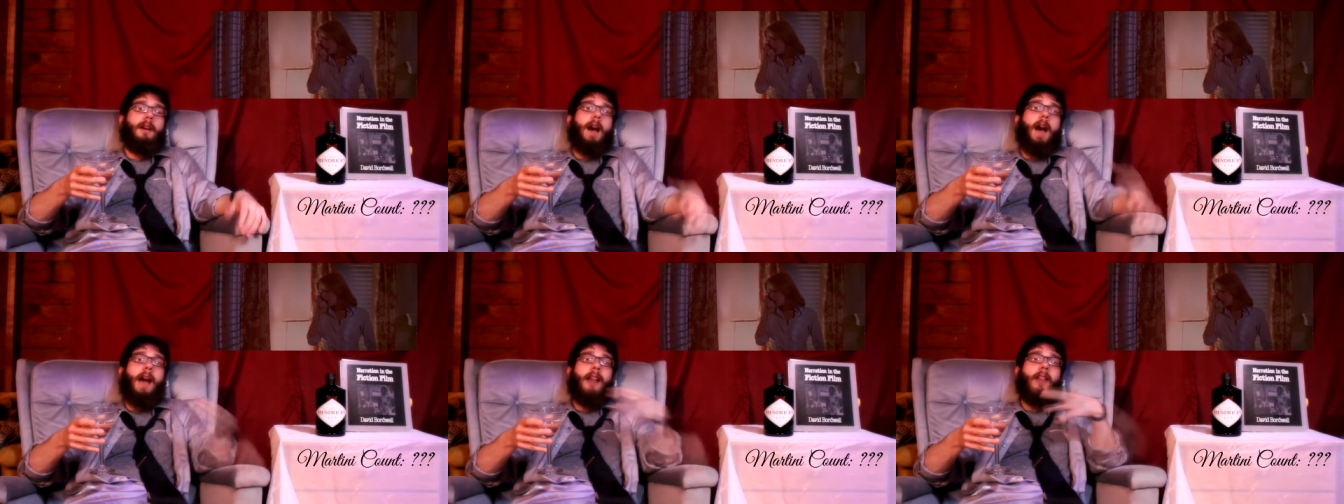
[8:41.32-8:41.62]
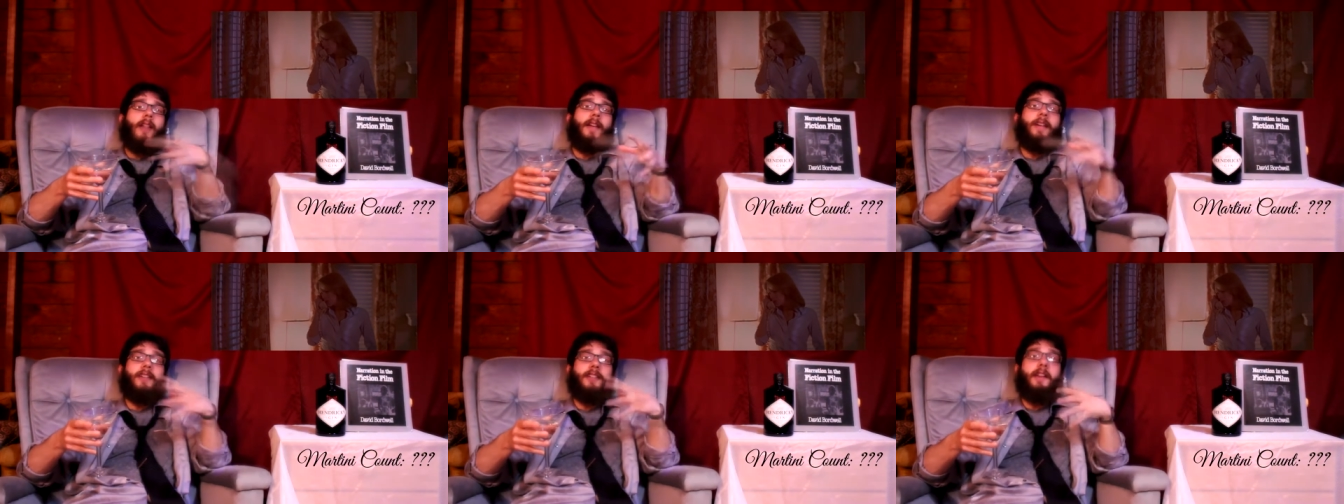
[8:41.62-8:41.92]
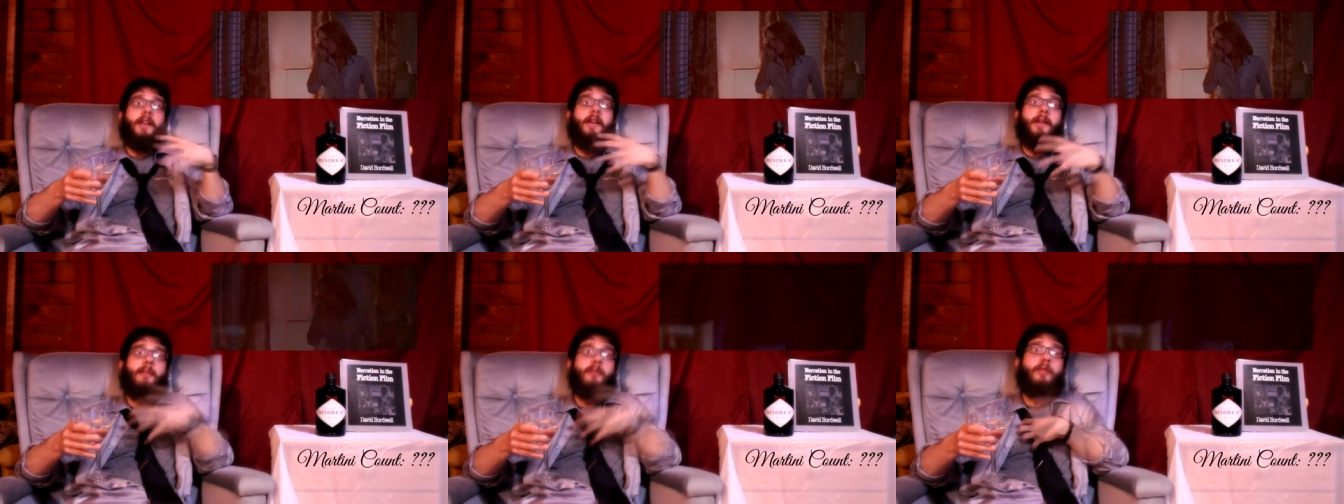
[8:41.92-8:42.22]
I like
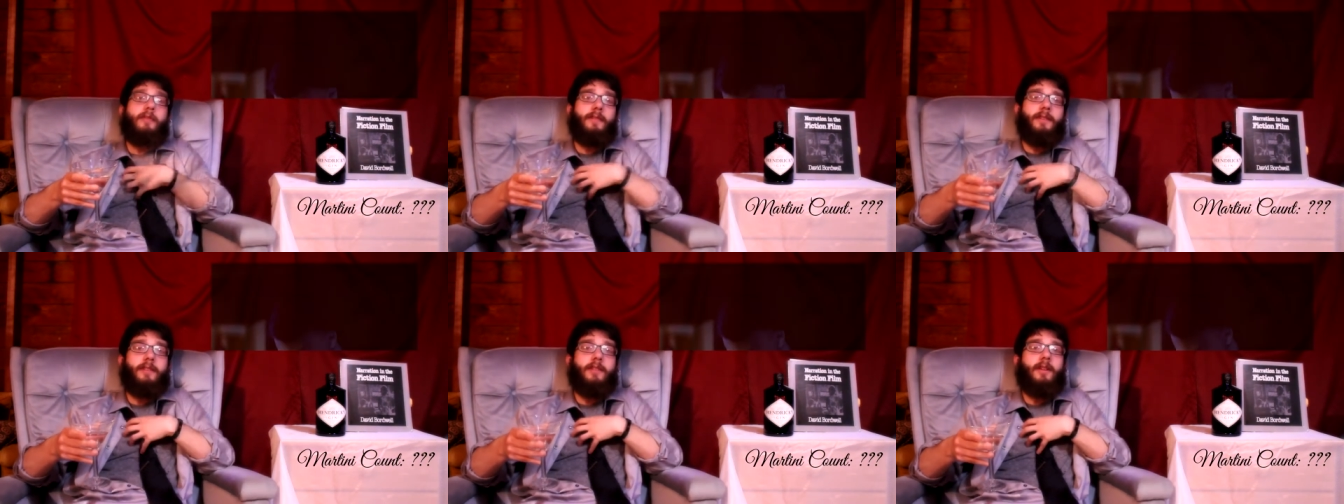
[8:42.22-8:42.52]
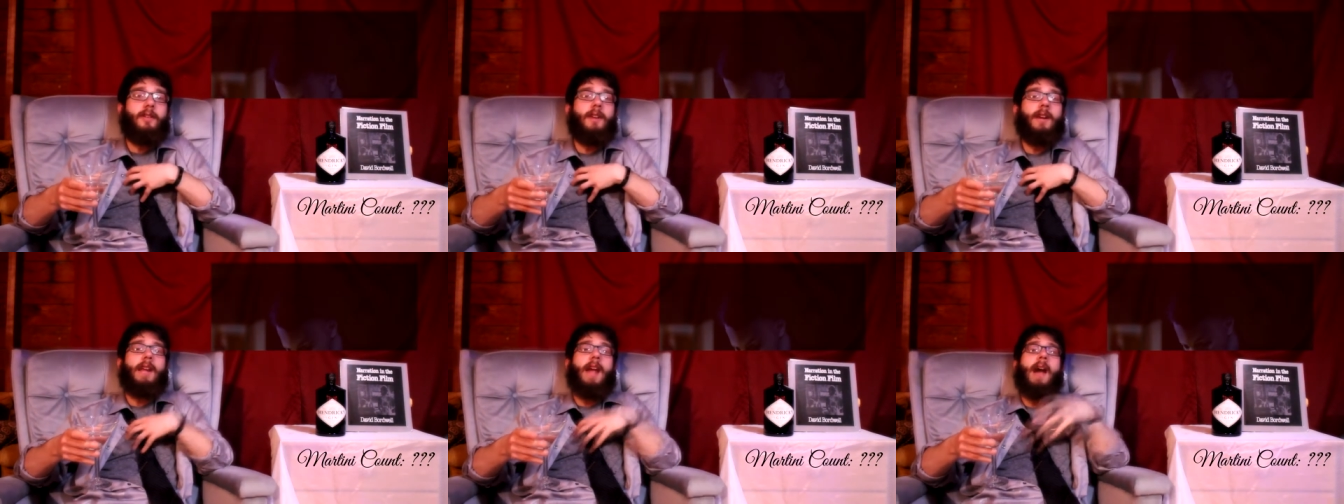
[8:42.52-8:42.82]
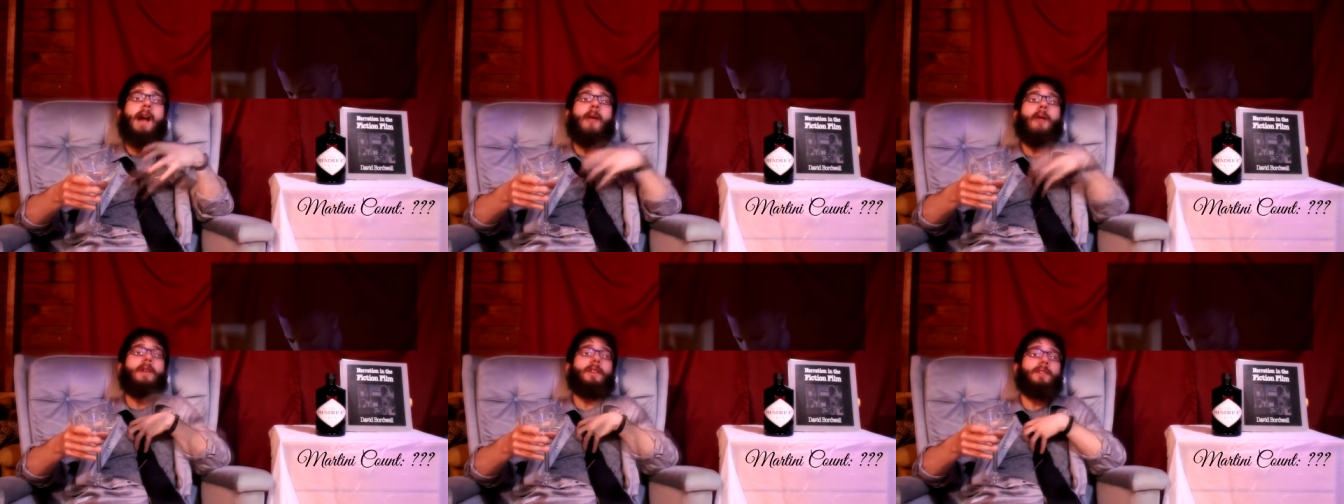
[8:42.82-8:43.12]
scary movies, alright?
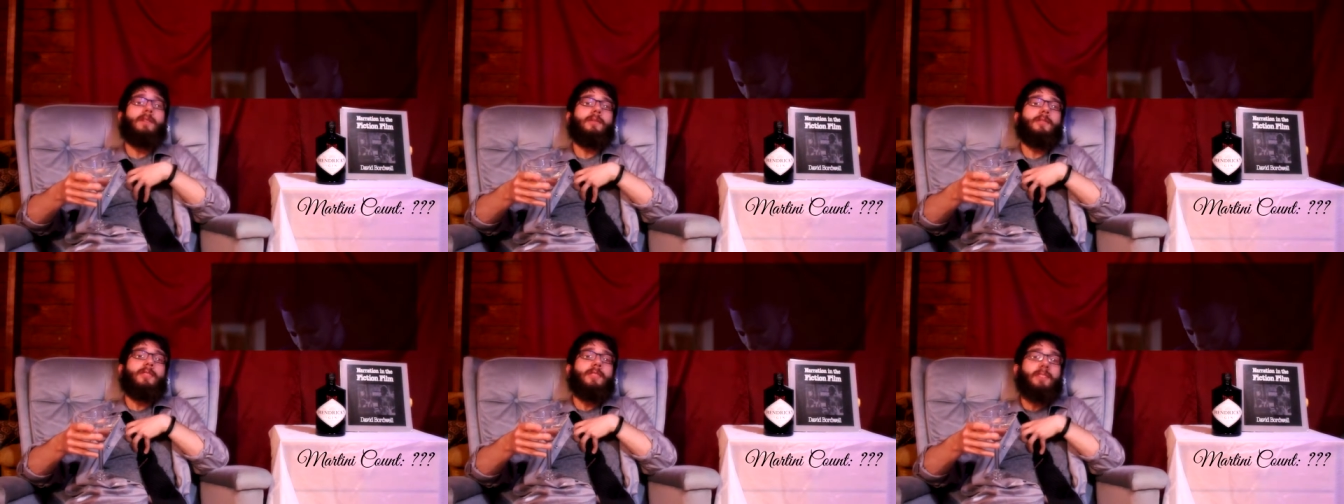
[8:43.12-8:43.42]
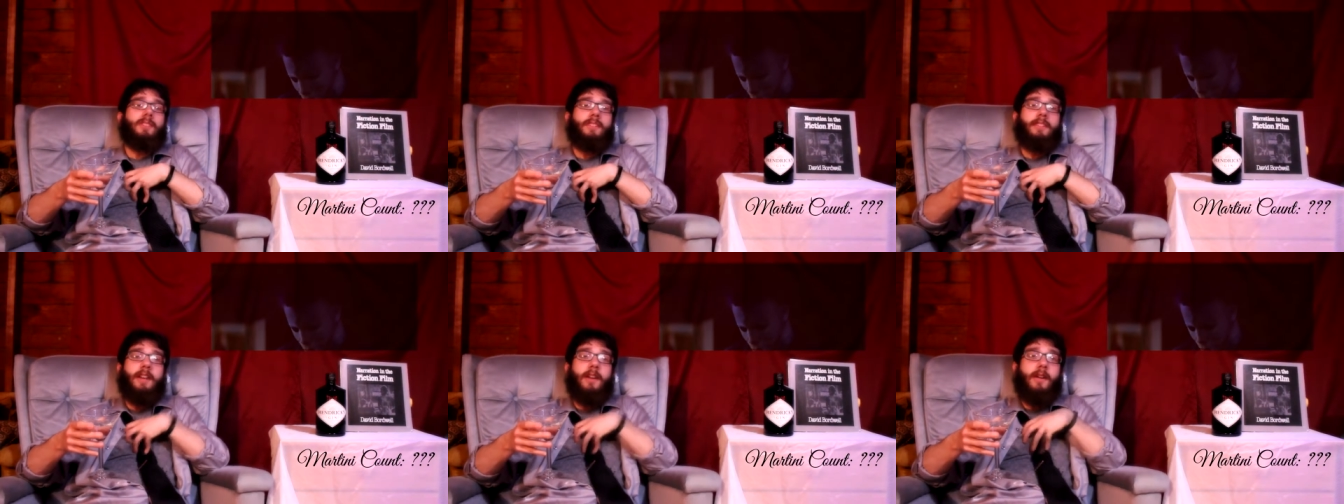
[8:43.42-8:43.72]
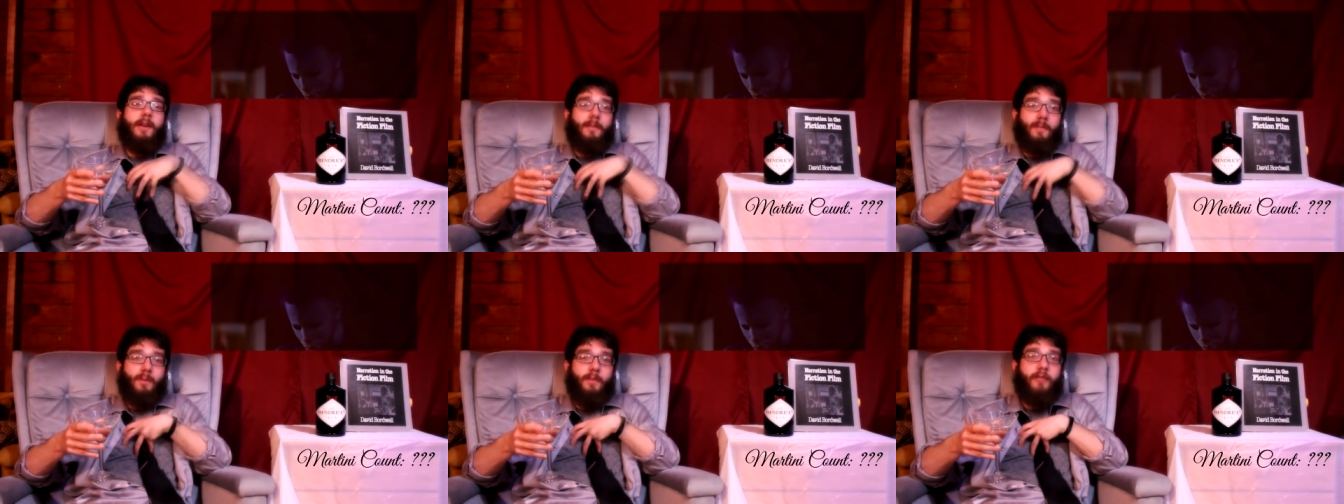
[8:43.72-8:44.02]
I want to go see a
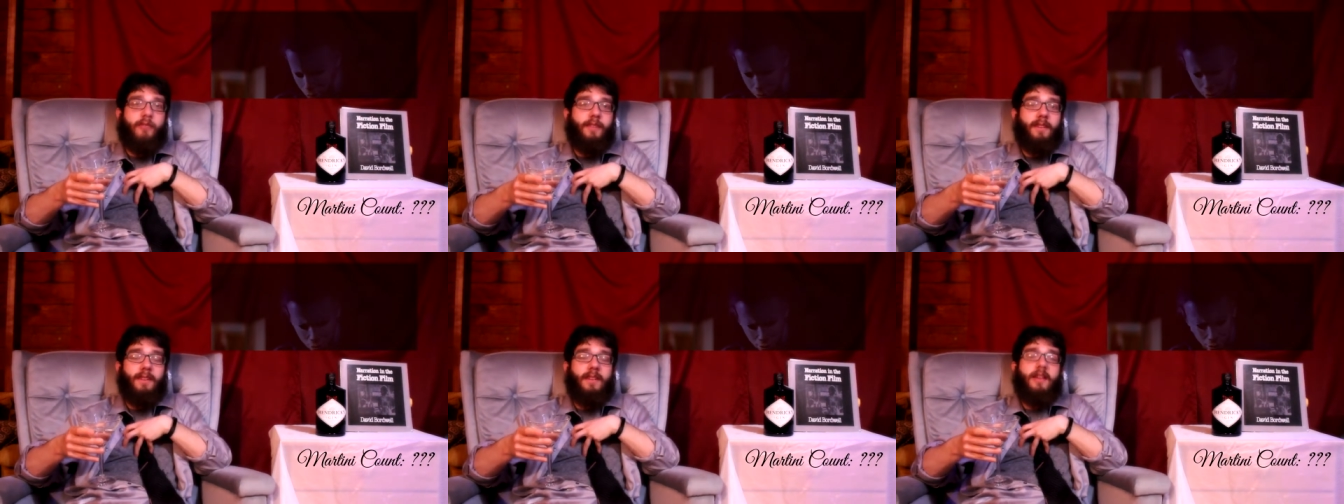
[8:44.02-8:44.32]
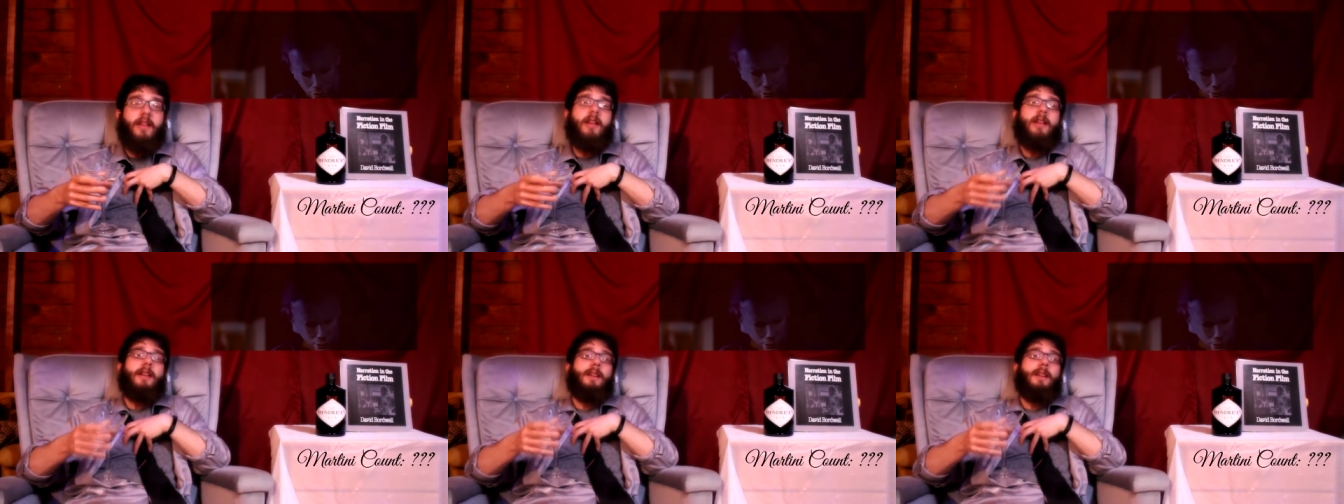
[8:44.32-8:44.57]
scary movie,